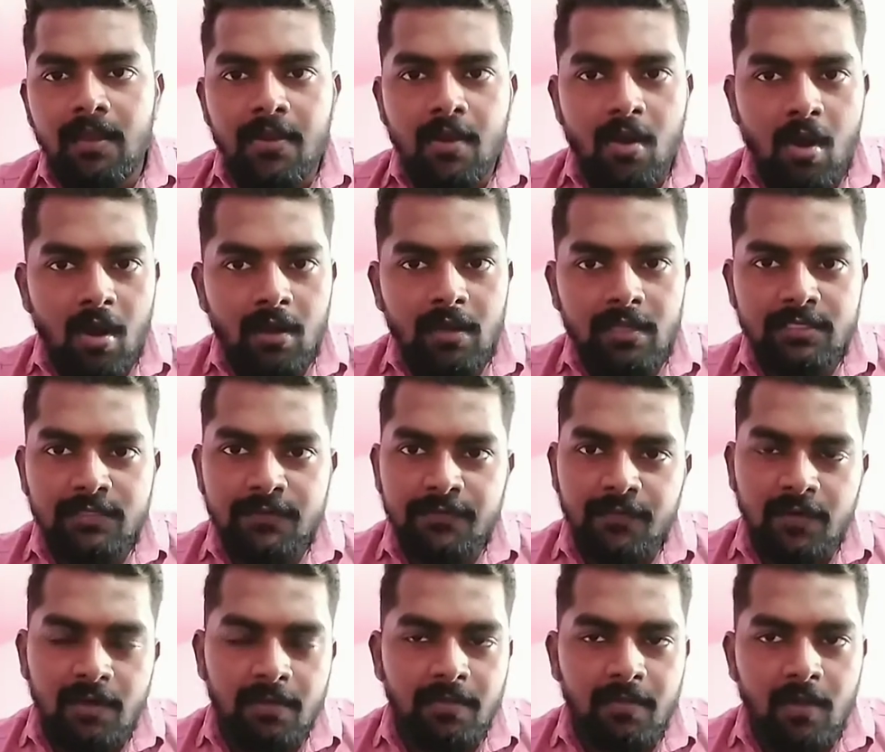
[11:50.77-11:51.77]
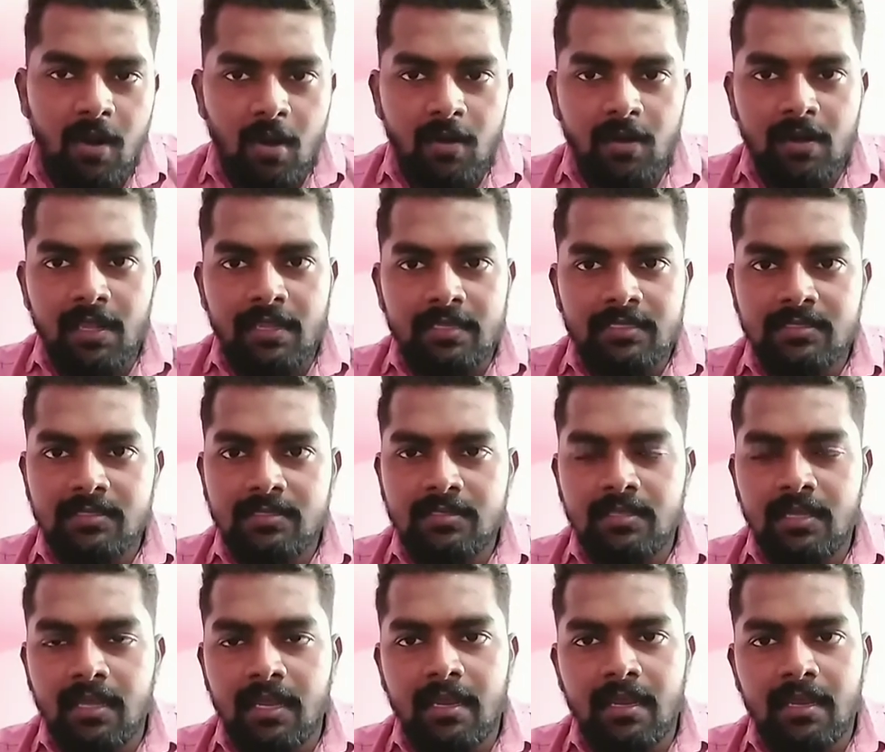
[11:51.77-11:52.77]
knowledge from online,
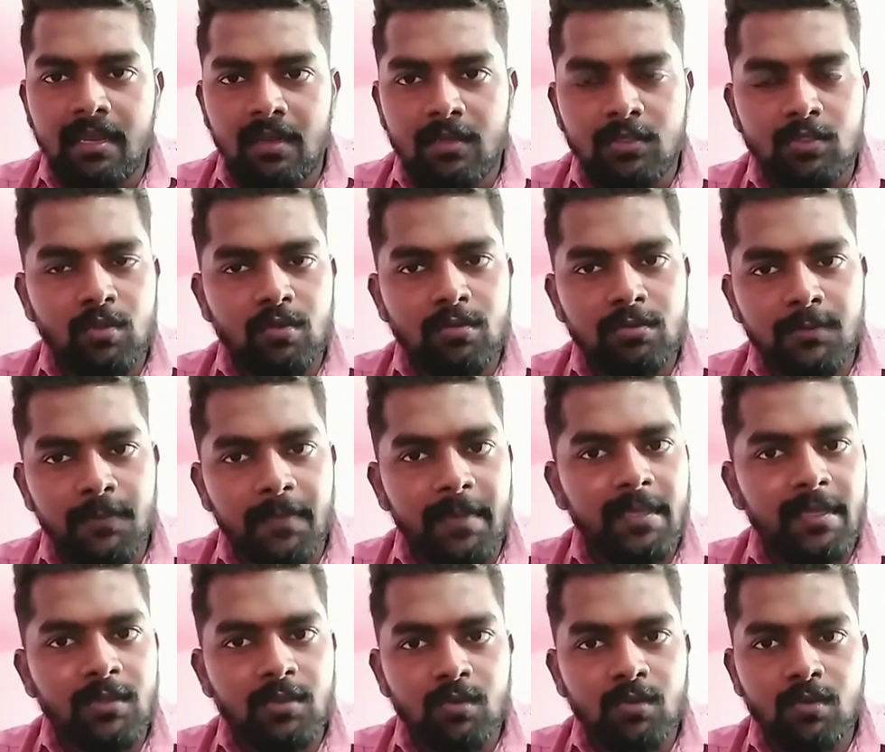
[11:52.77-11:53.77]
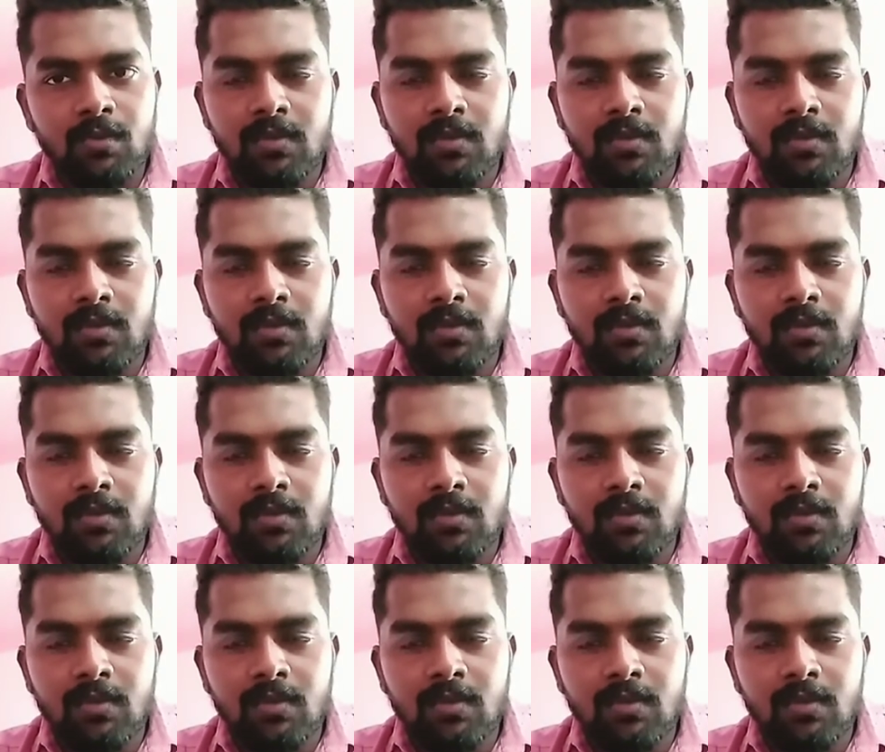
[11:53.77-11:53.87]
and also speak to